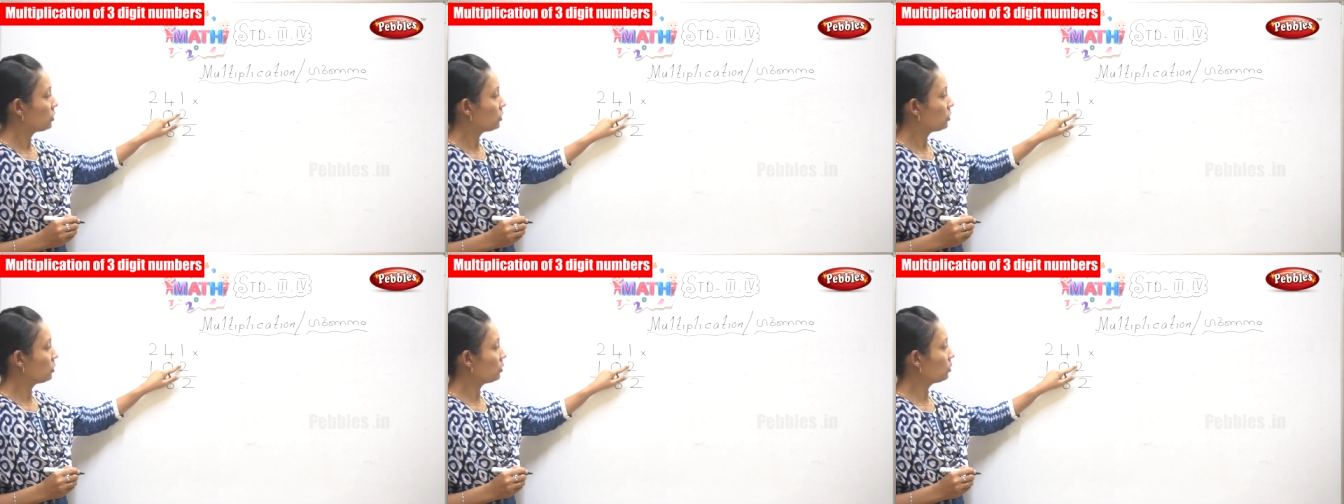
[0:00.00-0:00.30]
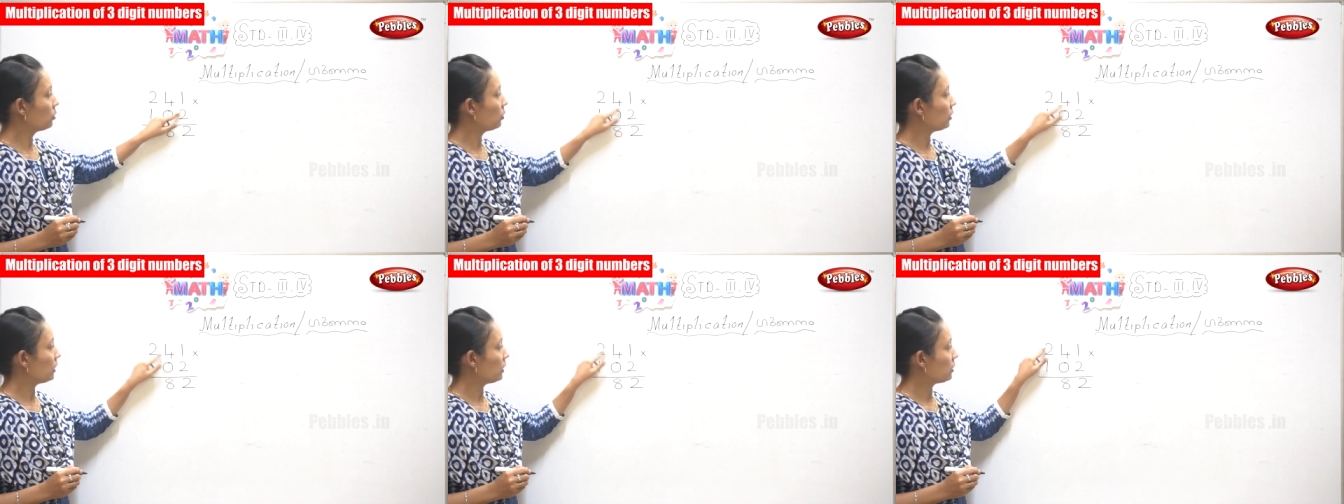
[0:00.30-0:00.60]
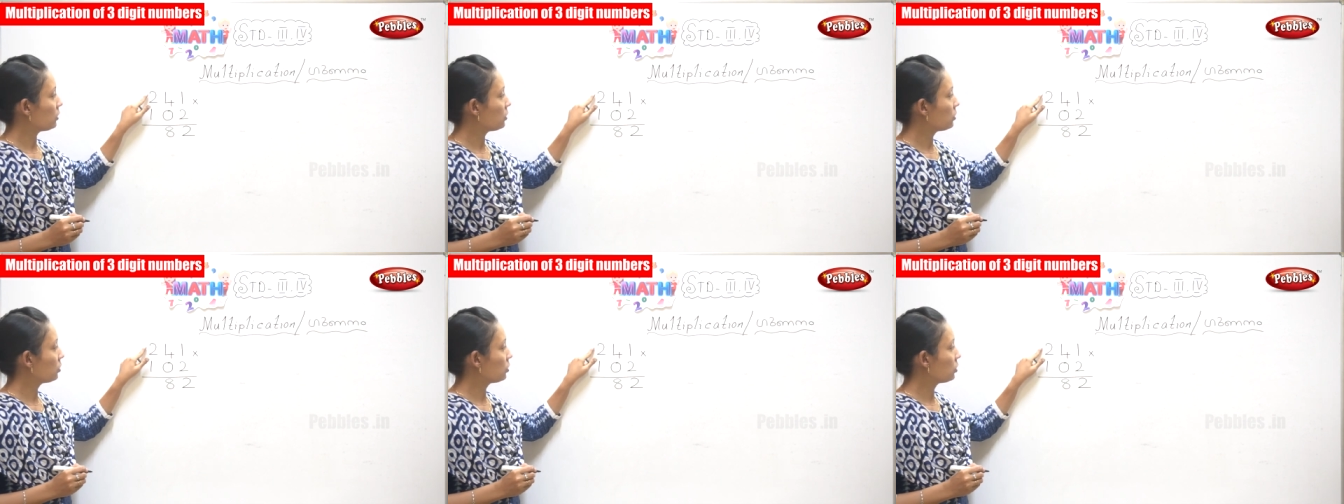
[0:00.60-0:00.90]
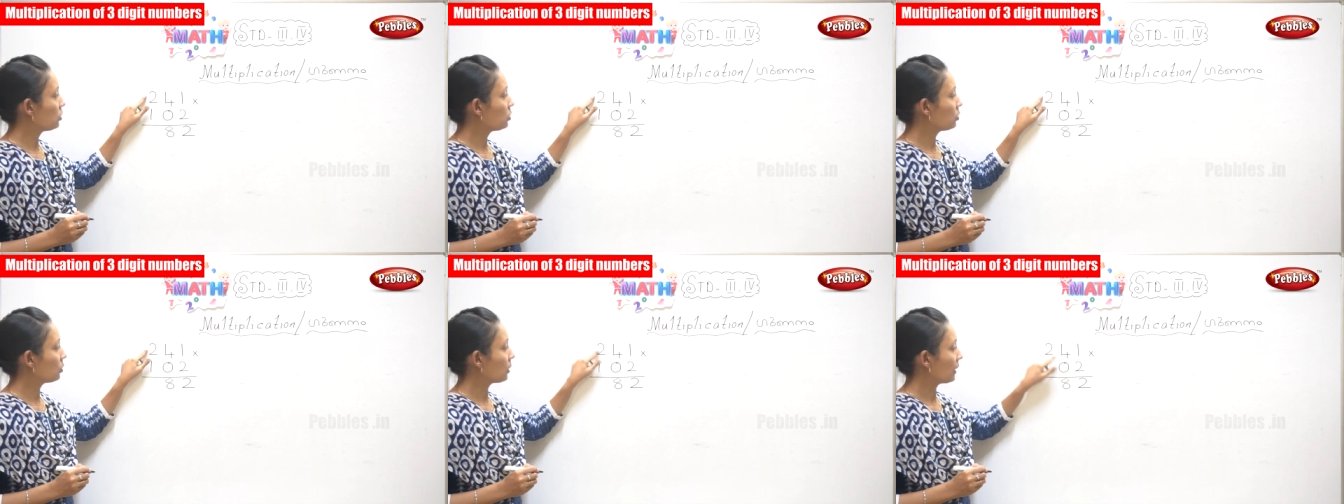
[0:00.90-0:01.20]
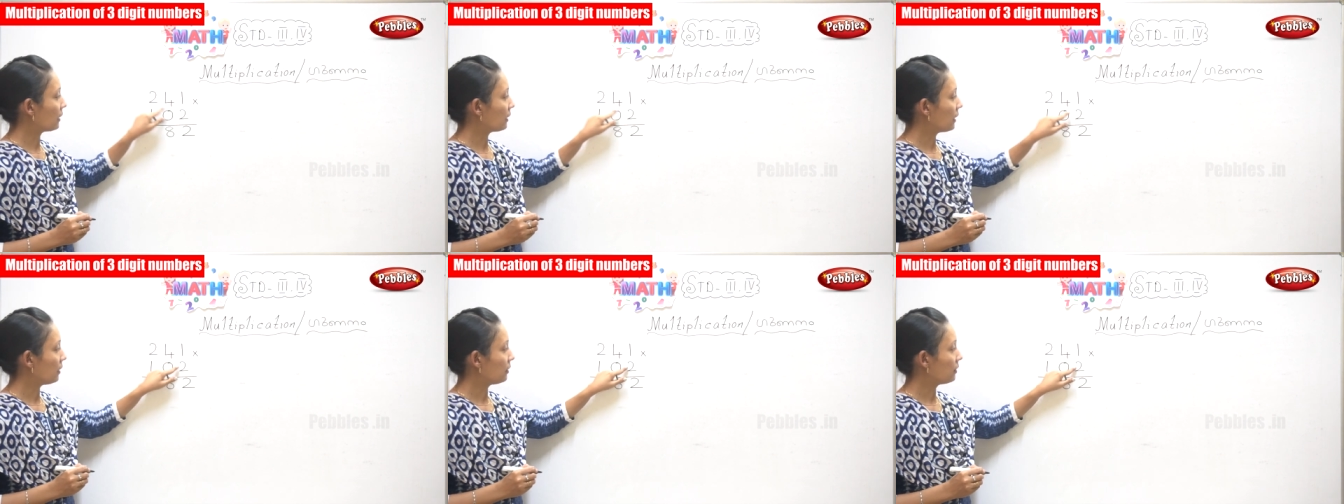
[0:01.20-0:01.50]
2 into 2,
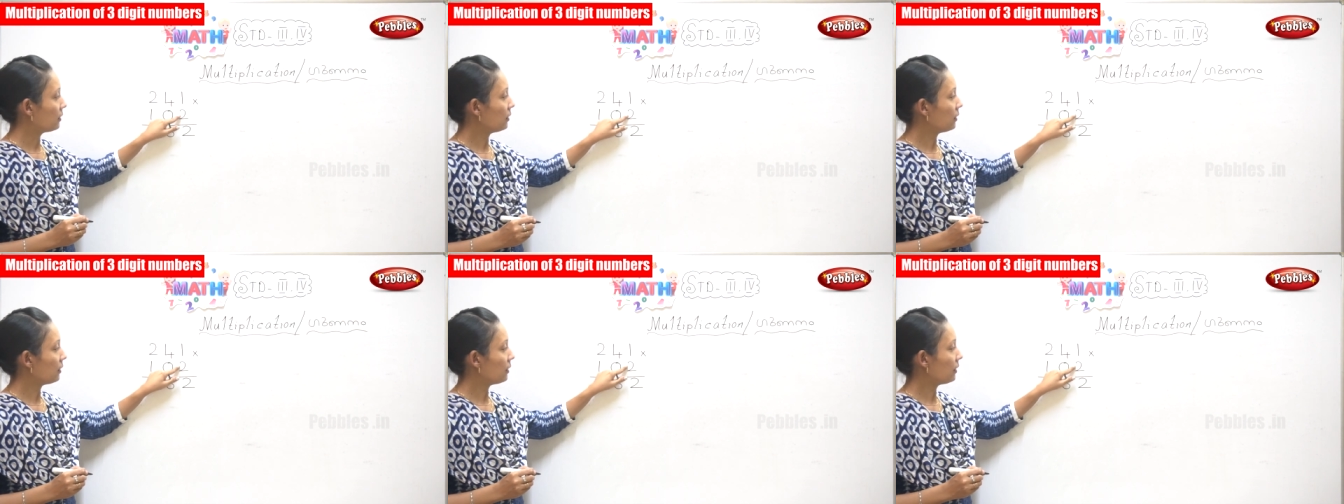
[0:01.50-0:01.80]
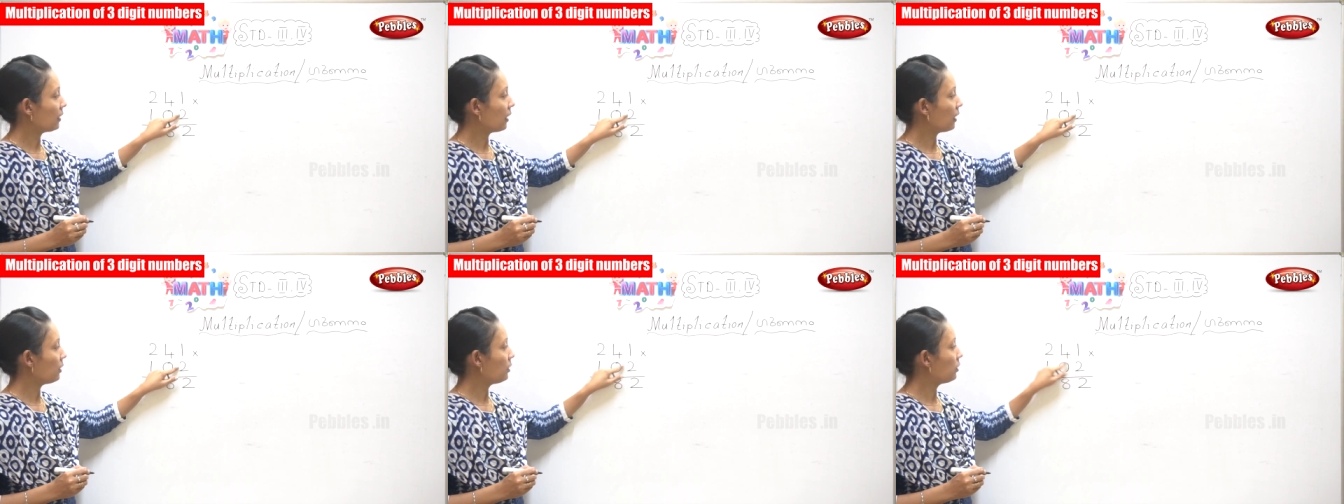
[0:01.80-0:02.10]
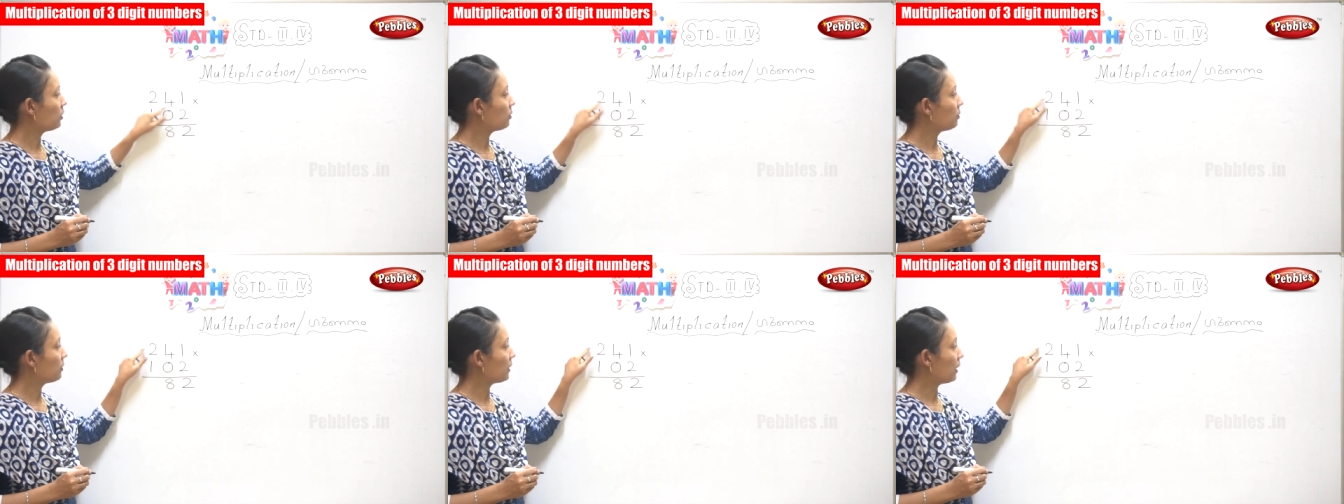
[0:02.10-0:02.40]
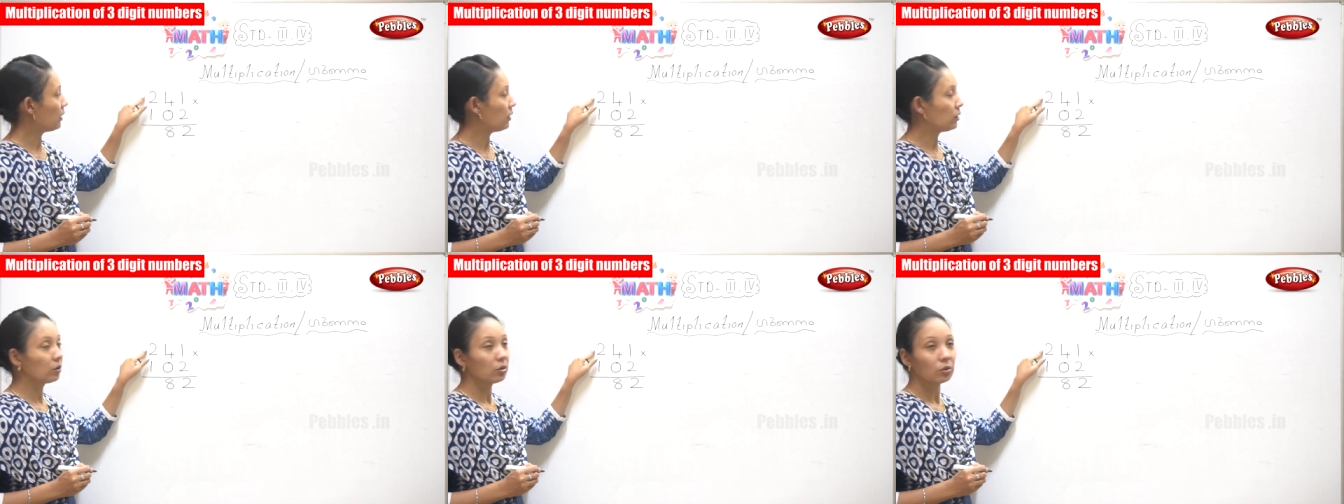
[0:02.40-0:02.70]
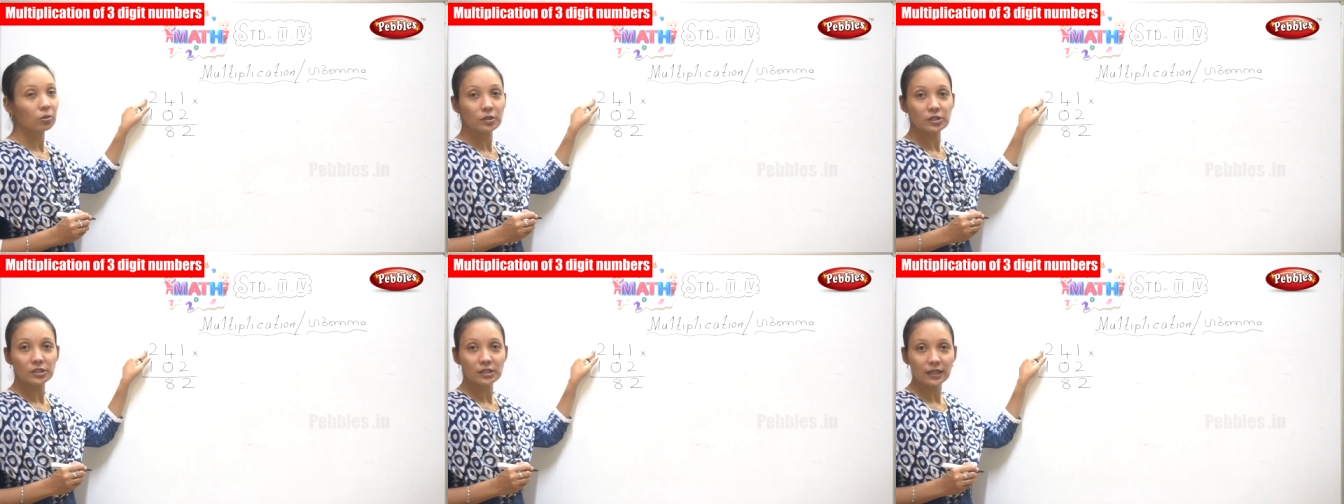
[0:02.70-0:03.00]
that is 2
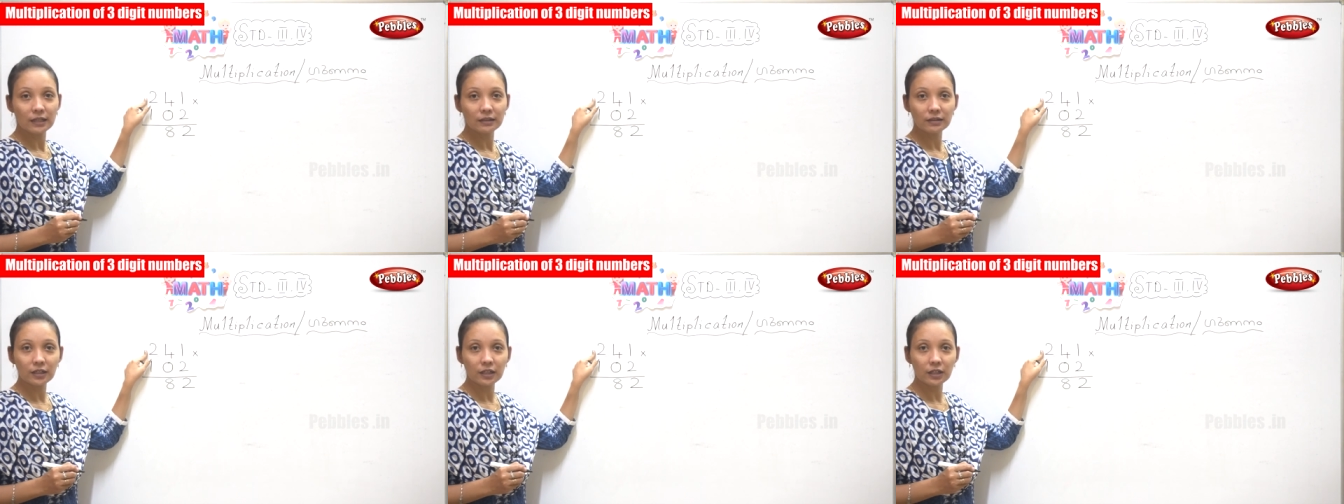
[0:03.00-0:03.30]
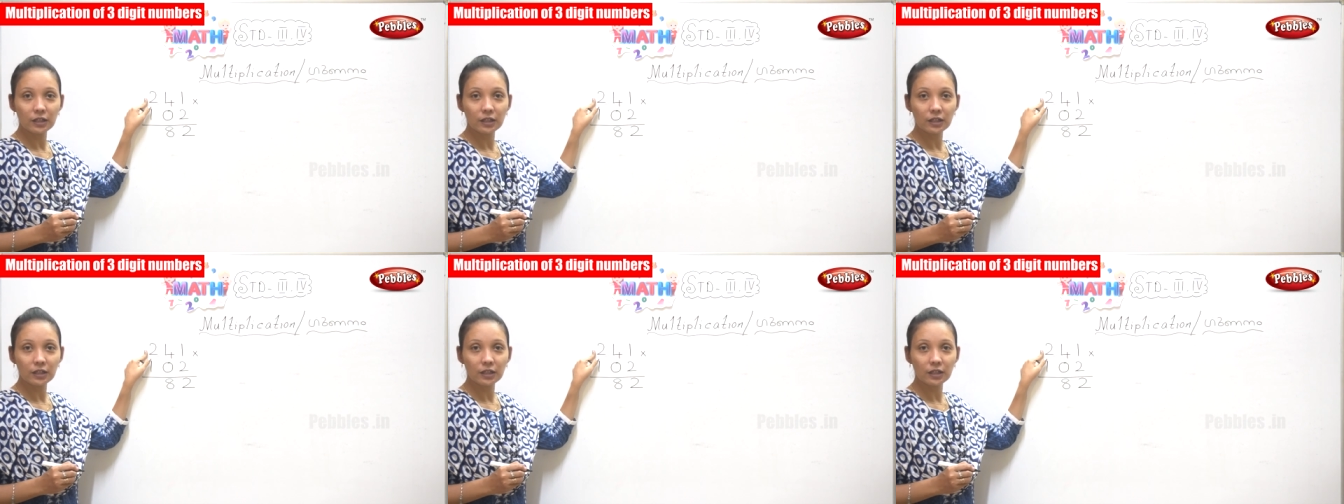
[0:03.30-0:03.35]
2s